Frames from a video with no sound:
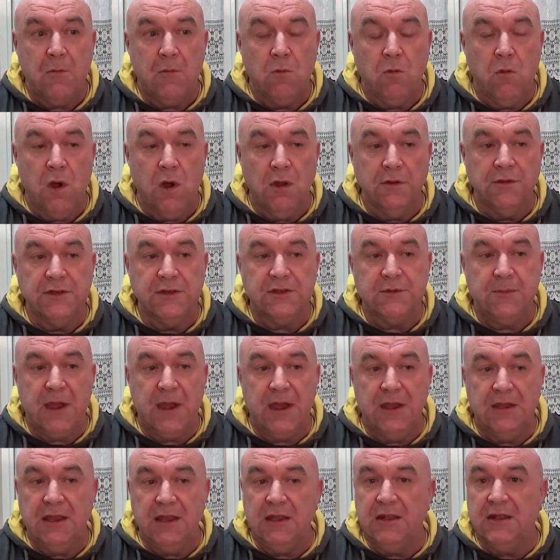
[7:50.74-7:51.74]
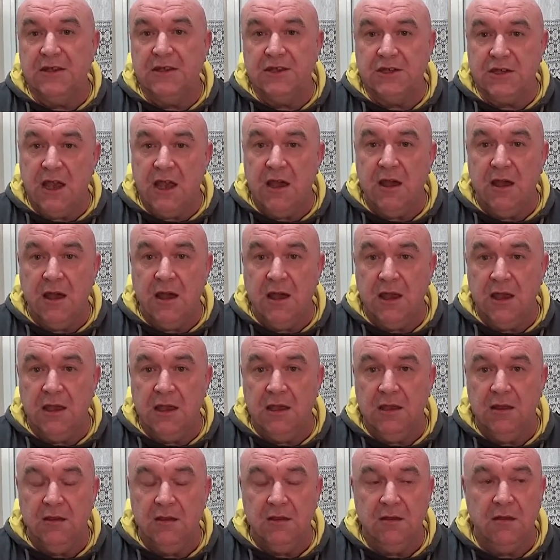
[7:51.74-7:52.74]
One's by an English
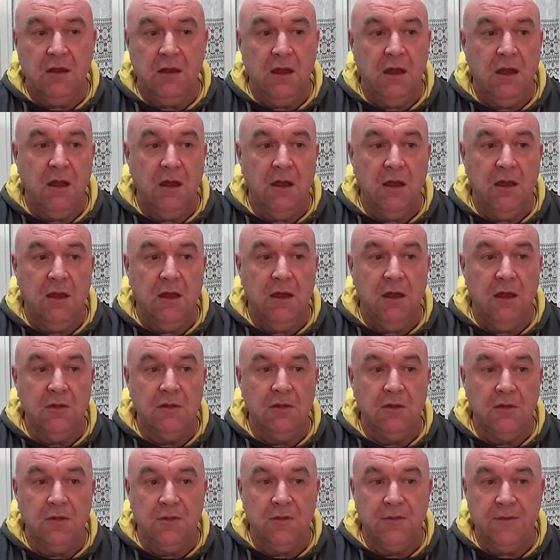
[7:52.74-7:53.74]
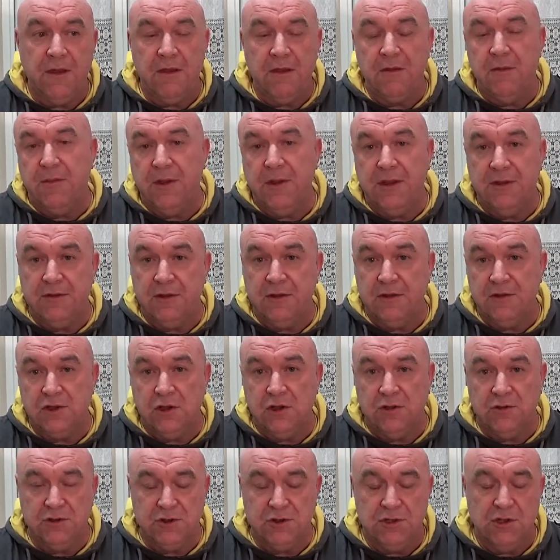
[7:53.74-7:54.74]
guy, another therapist that
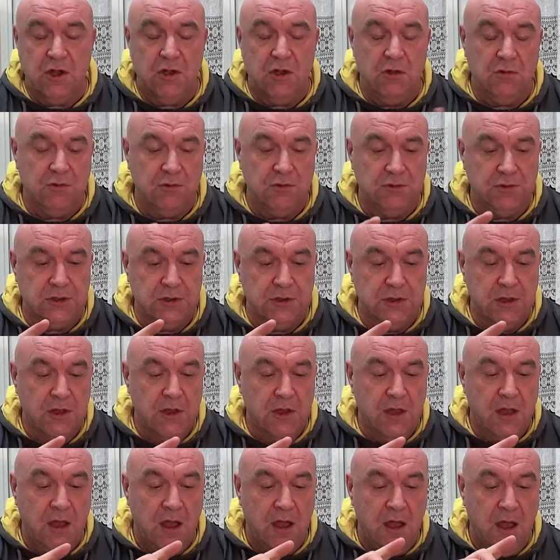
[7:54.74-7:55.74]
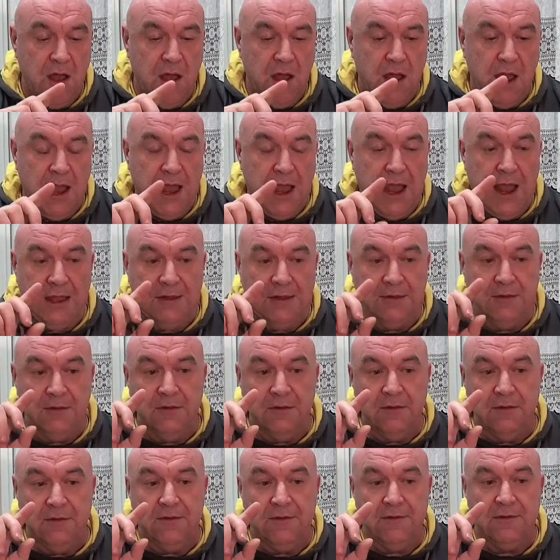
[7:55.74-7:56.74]
John knows,
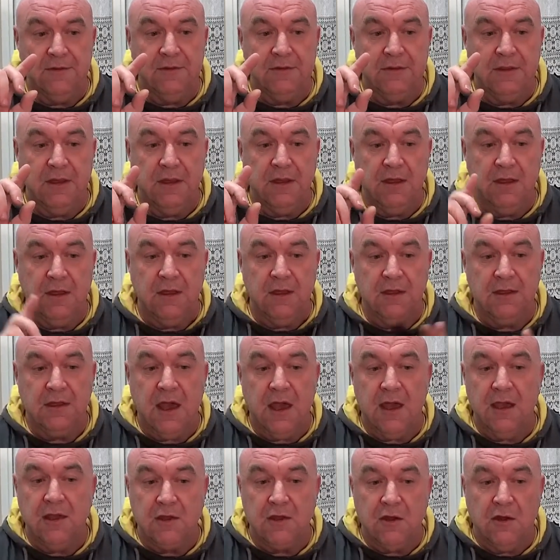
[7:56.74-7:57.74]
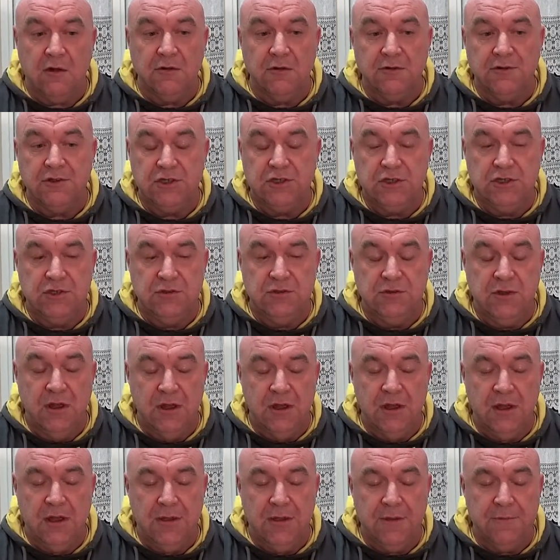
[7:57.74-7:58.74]
and the guy called,
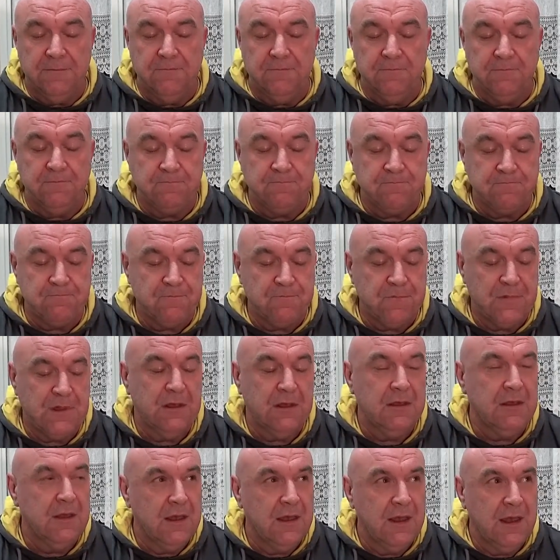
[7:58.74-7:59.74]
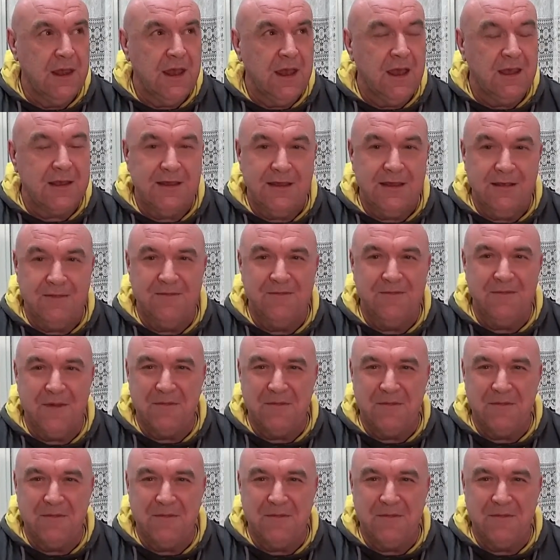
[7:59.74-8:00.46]
I can't